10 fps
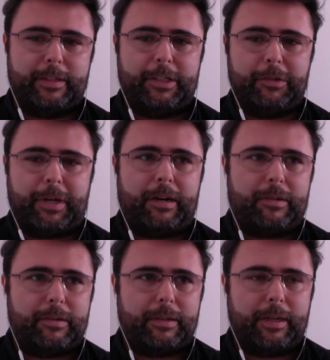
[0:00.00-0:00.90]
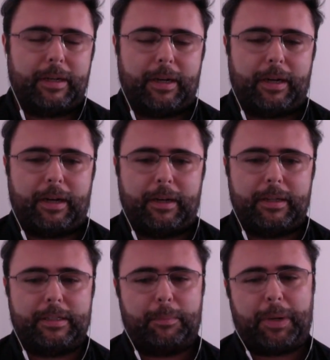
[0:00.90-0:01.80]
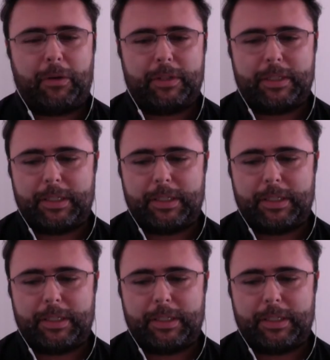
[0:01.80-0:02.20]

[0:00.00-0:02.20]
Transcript: till now, it's about